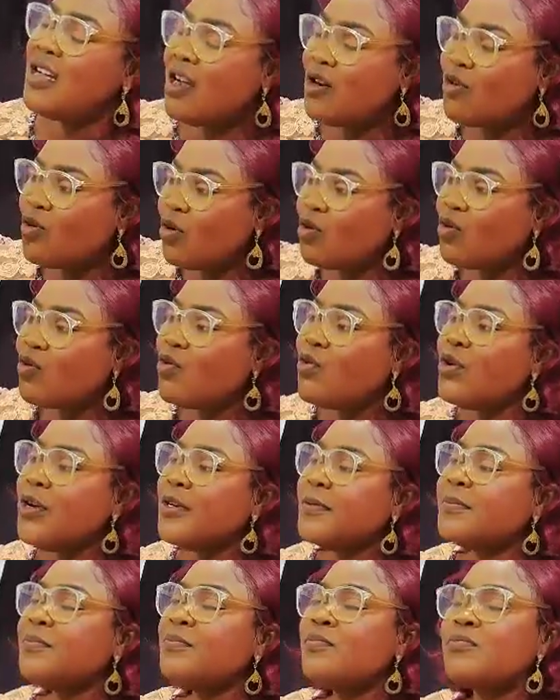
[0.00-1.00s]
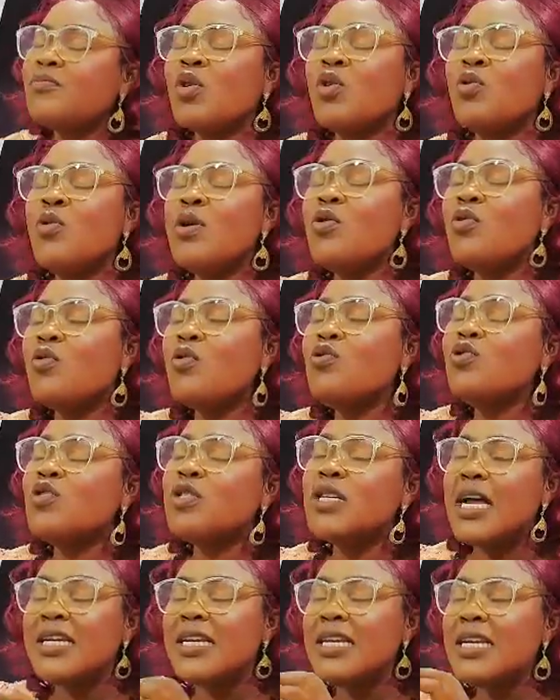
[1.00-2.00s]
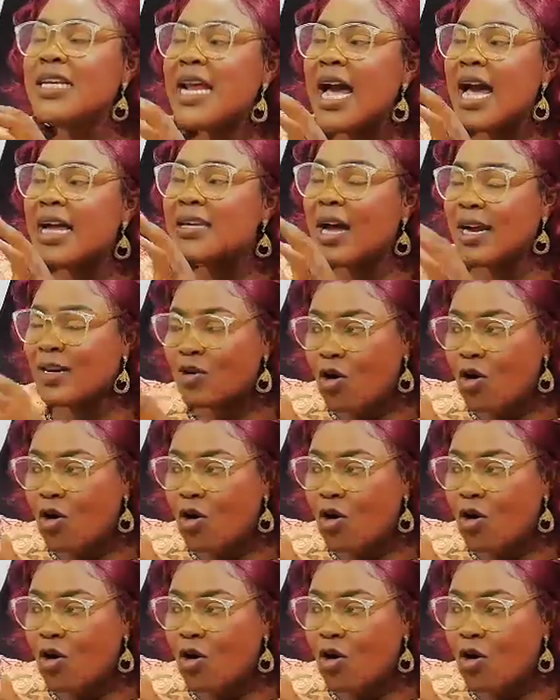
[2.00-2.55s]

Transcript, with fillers: no do coin ko no ko use na de ni na ade